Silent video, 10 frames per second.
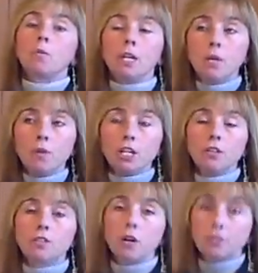we didn't want to
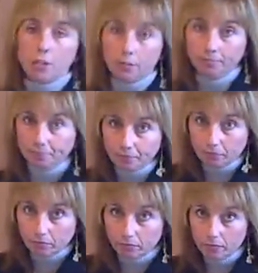use ozone,
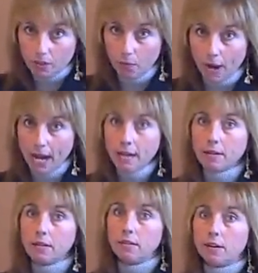right?
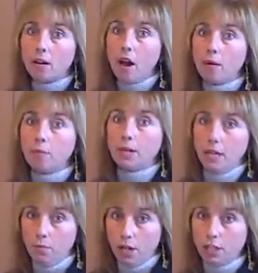We
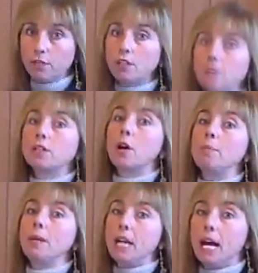didn't want to use
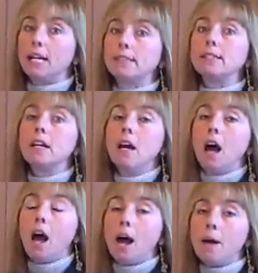ozone because
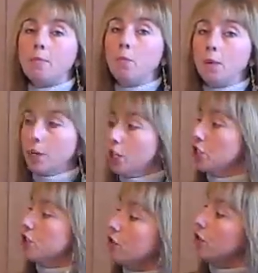we were
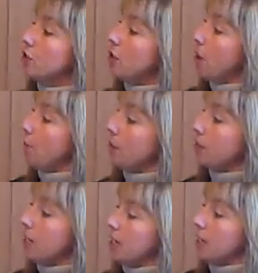concerned with
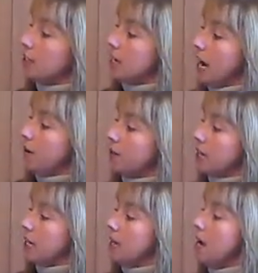the
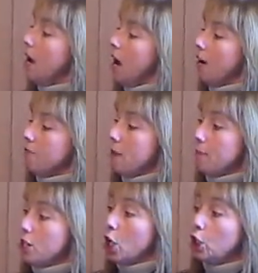integrity of
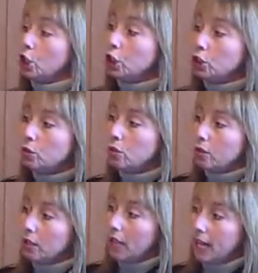maybe the glue,
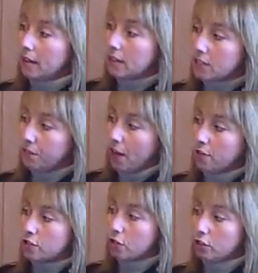like this
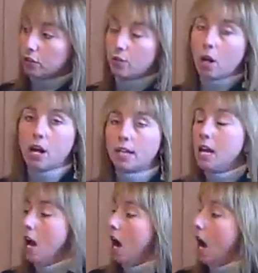feathers are glued
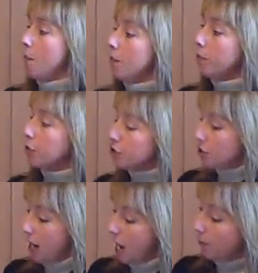on. We weren't
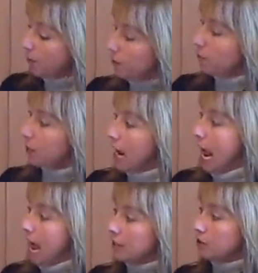sure how it would
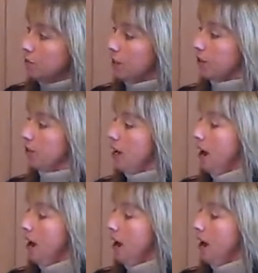react with